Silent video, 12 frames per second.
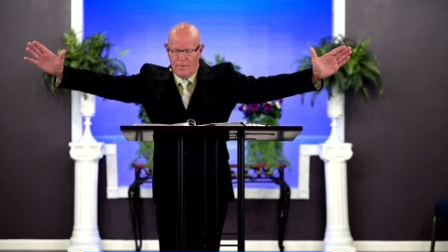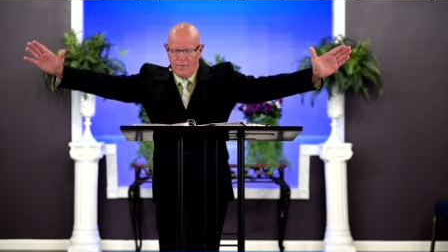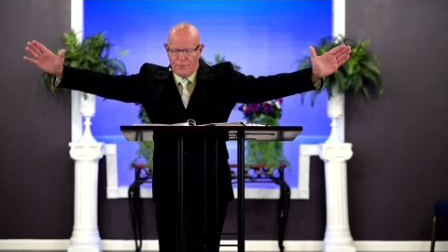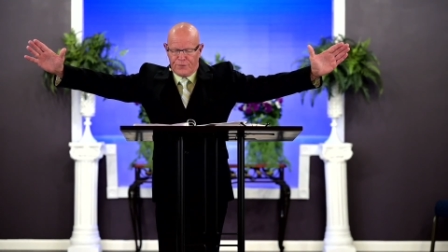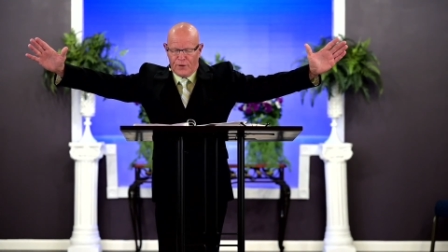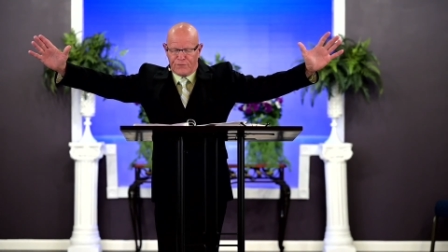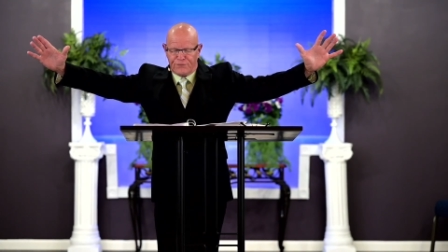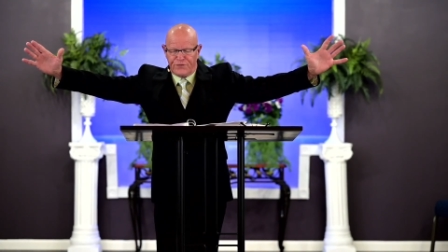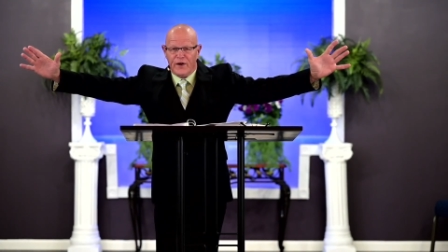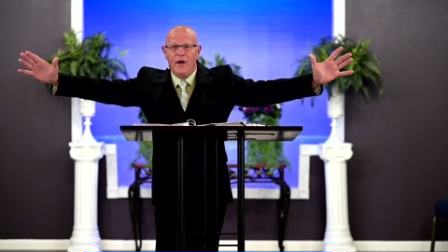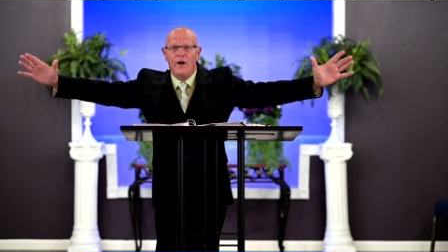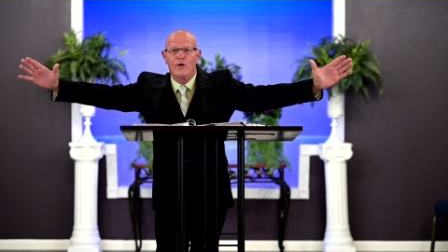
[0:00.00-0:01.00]
the
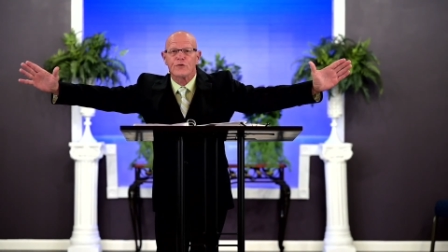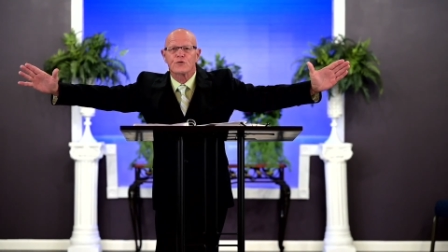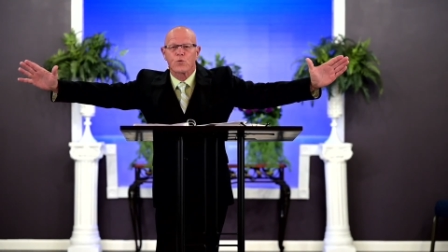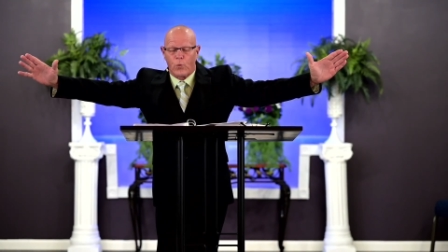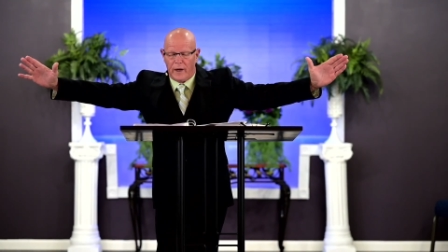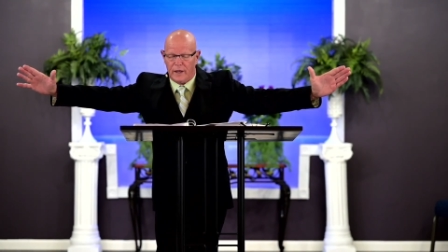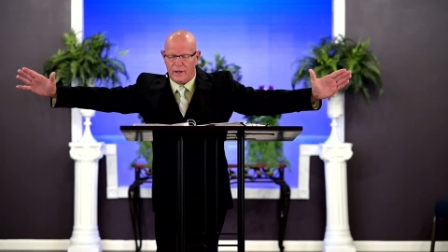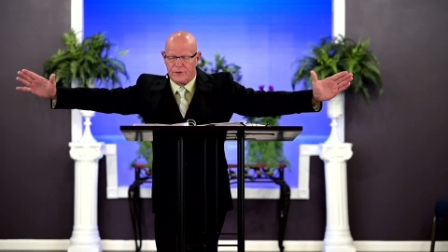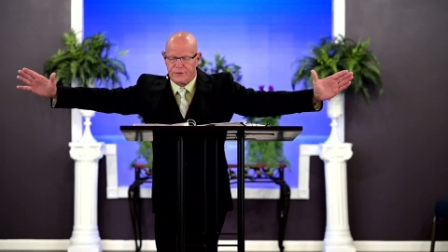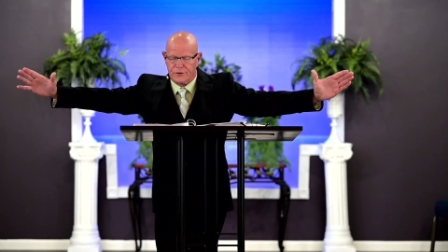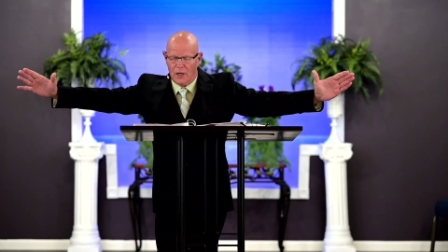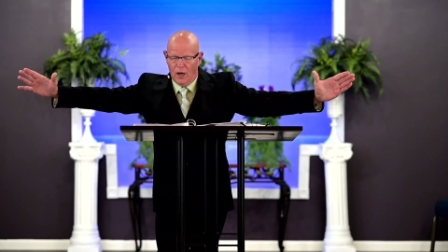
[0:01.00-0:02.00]
fierce
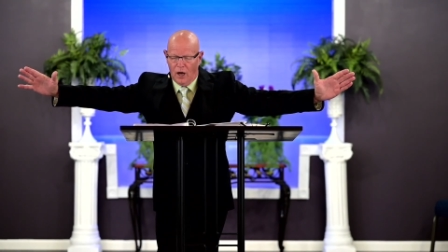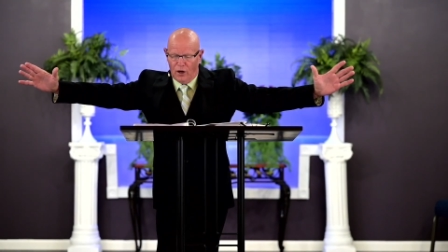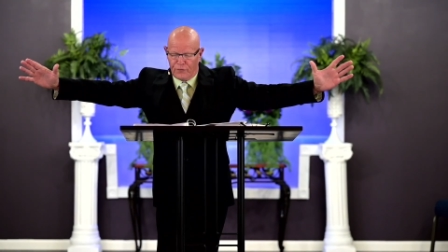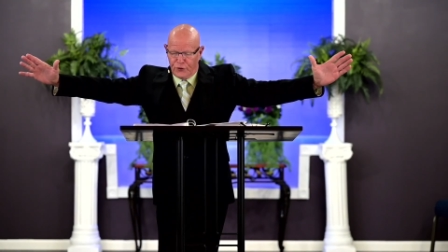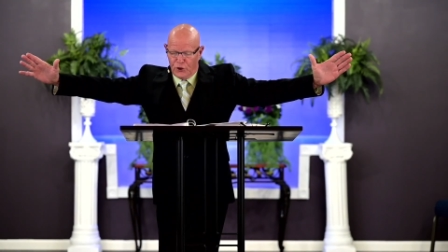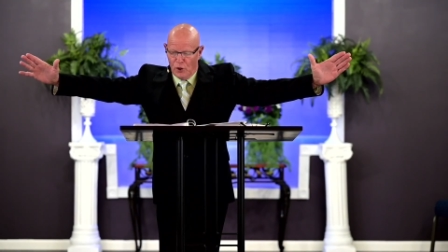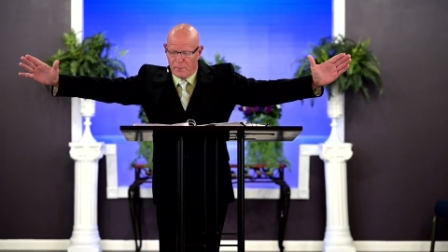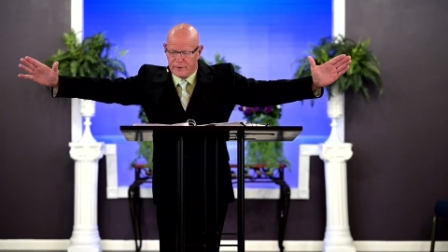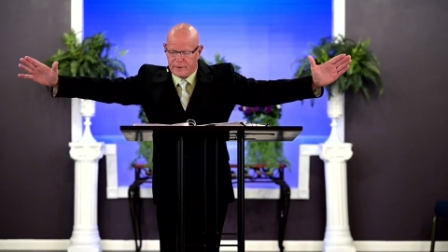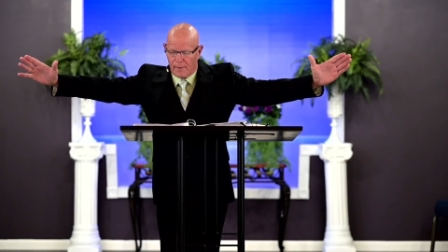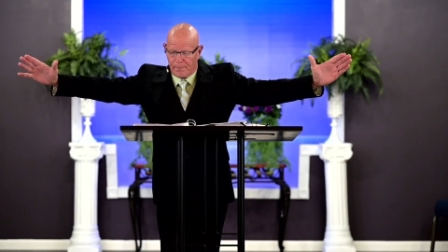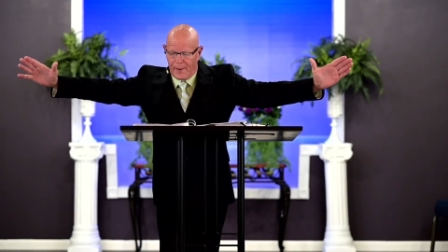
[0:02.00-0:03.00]
winds of human
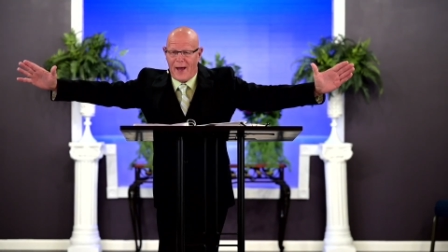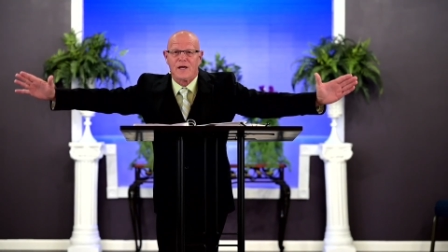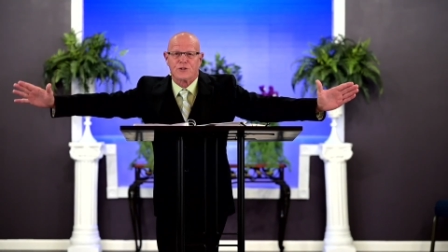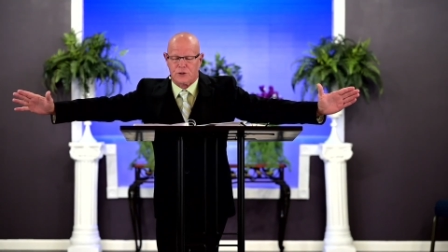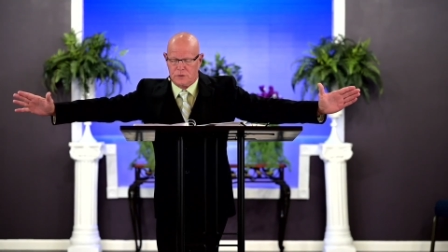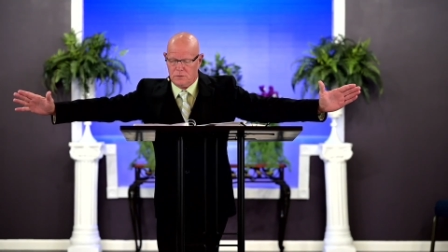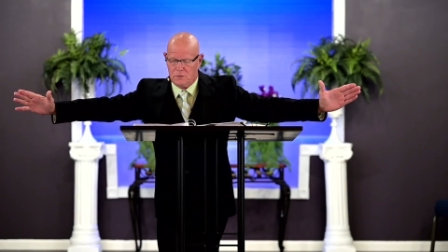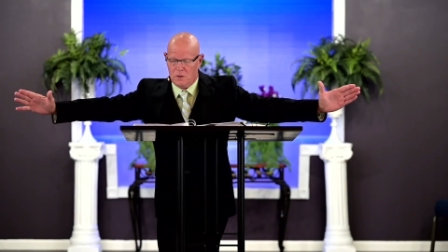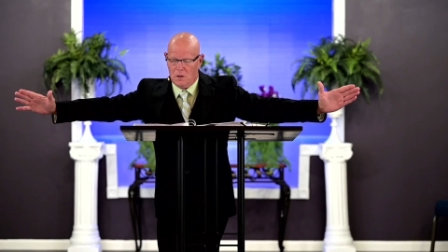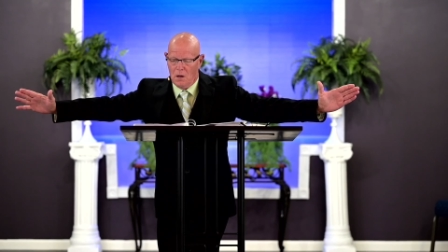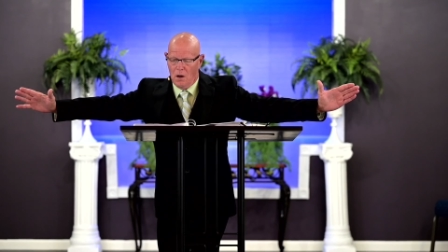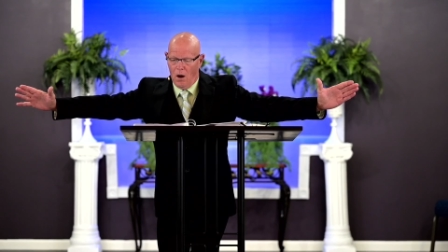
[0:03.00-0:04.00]
compassion,
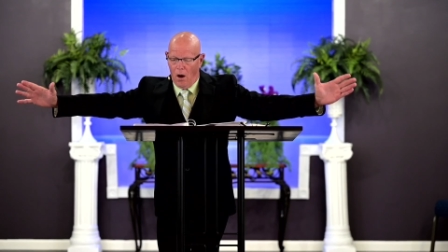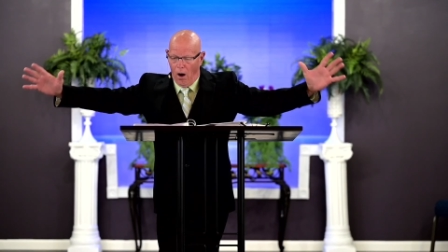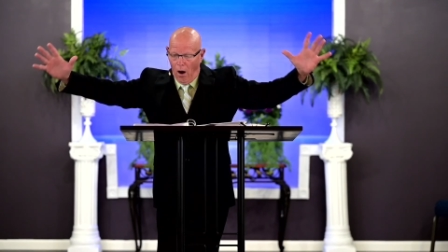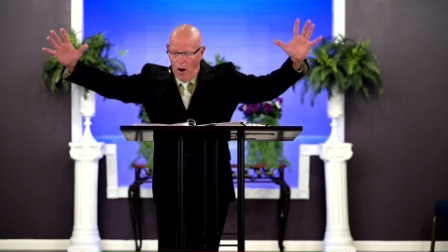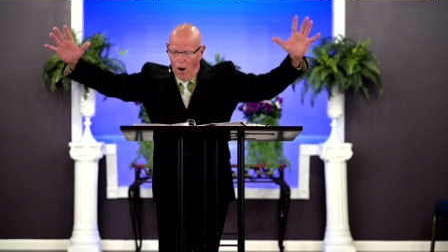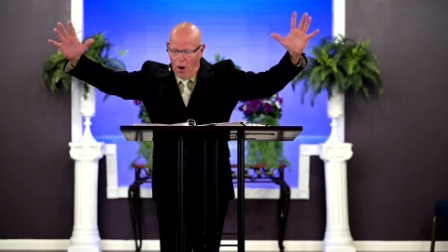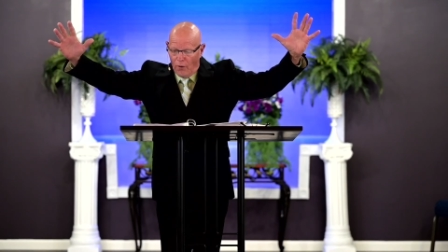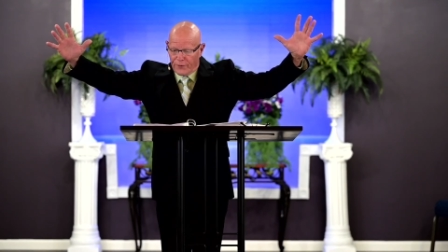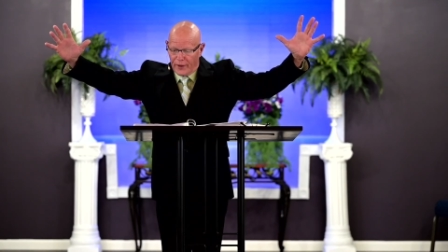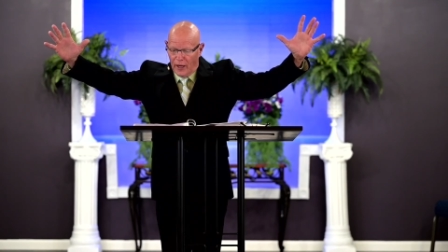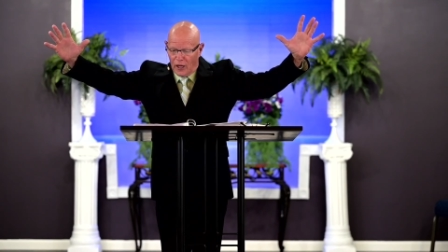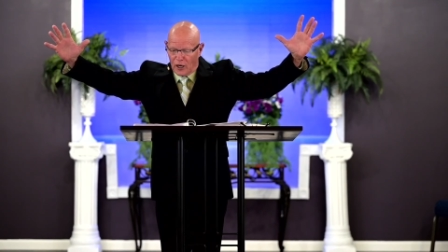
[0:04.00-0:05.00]
all the
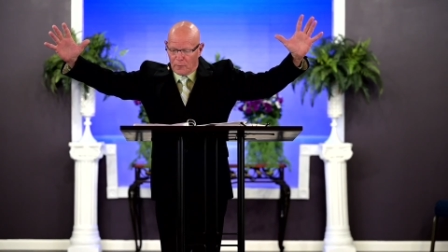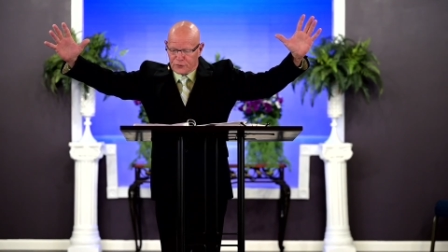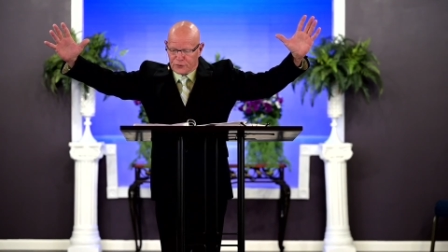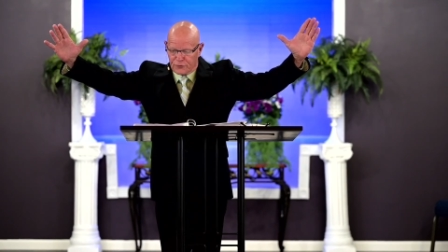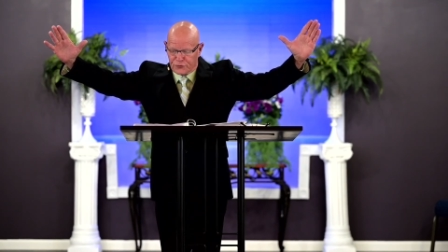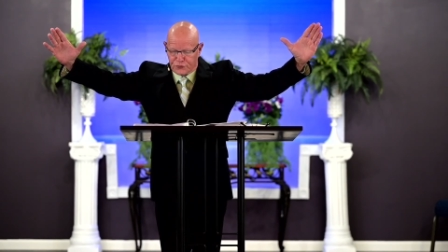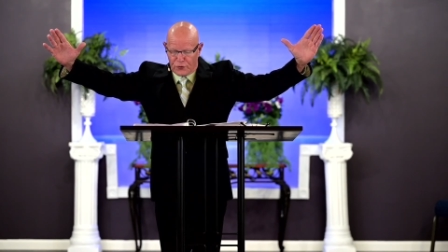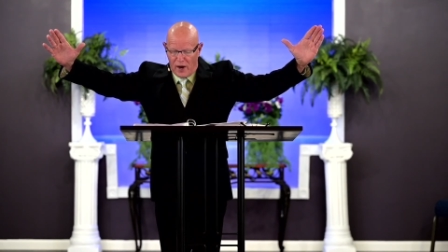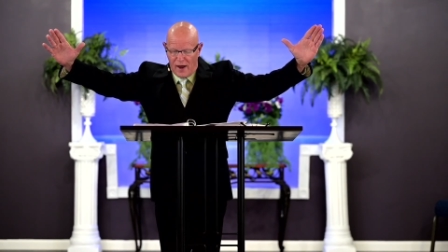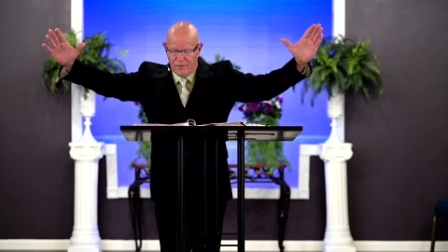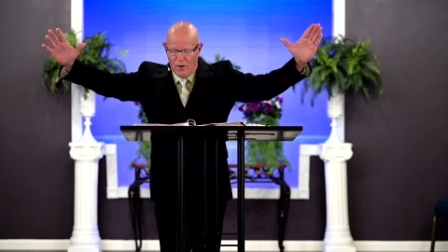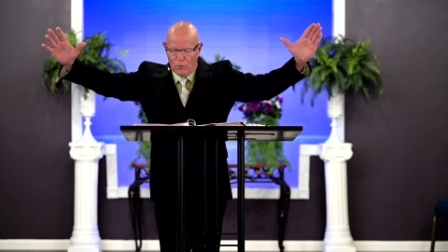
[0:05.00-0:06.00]
elements of
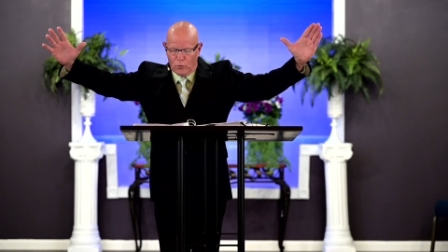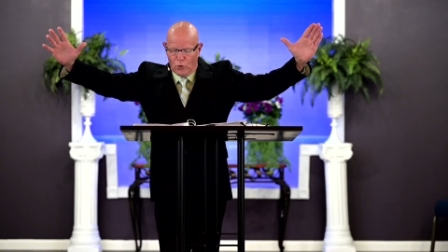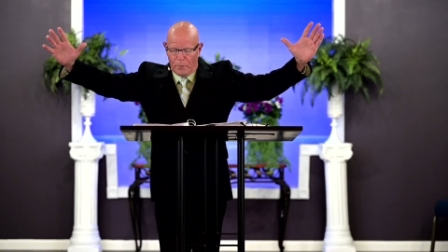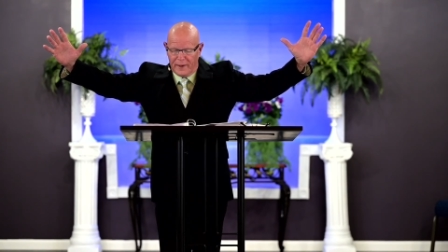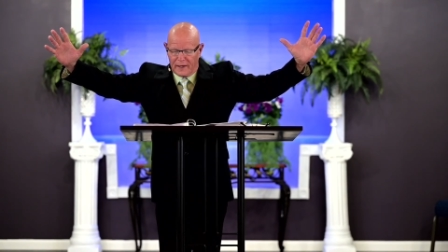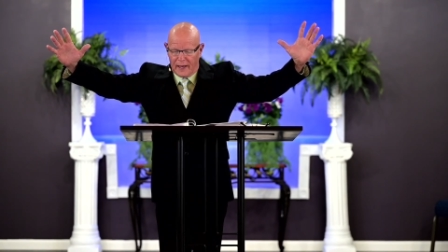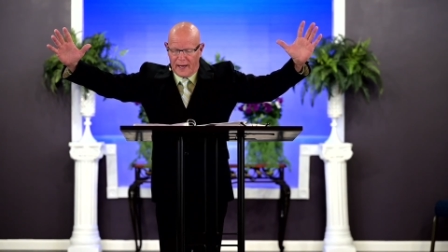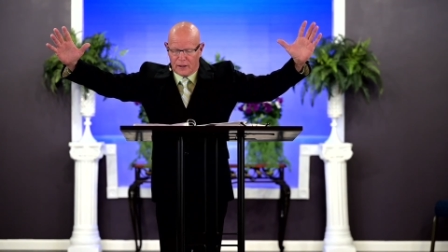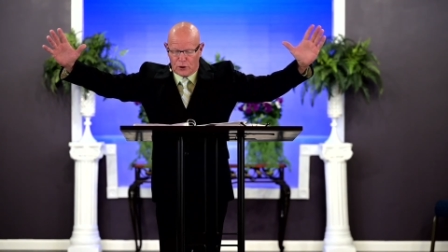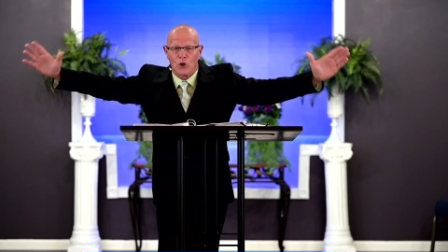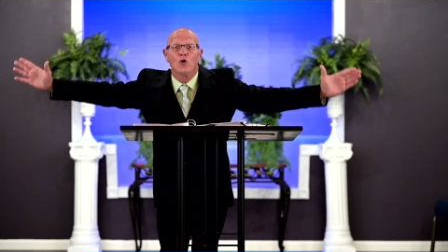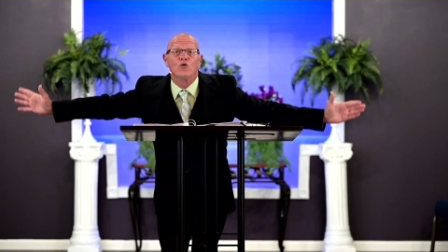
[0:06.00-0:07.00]
strife will be let
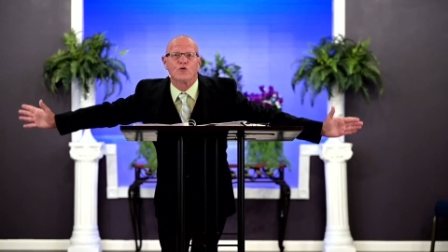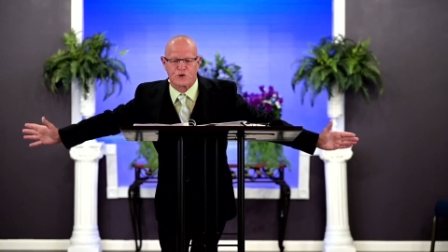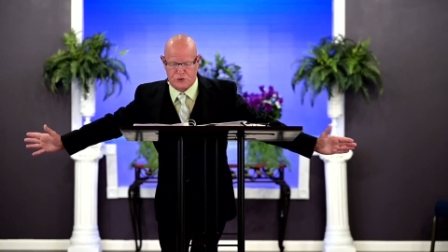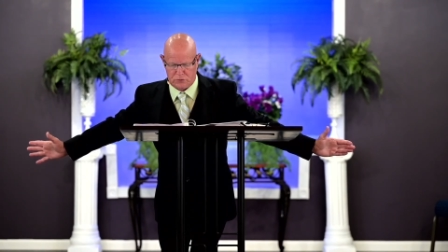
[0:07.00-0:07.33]
loose,